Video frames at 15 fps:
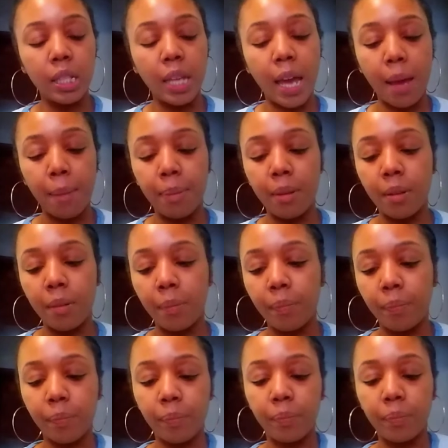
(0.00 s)
Yeah, because
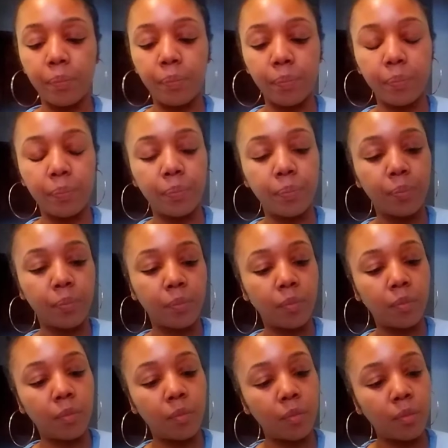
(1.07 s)
somebody was needing to
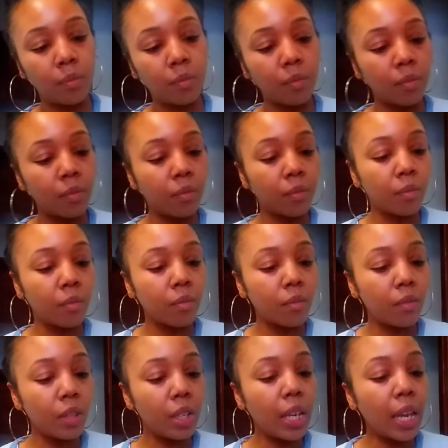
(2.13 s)
manifest a
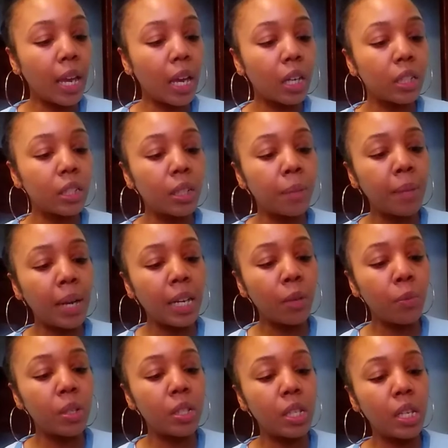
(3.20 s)
situation. Somebody would need to
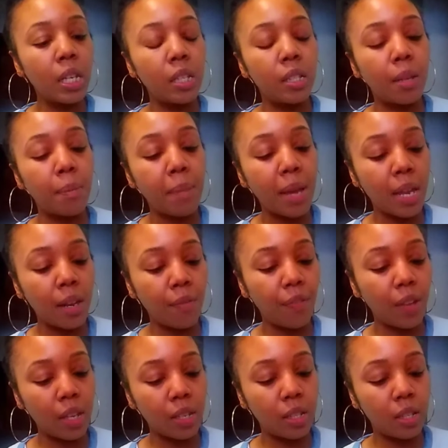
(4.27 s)
be confident, take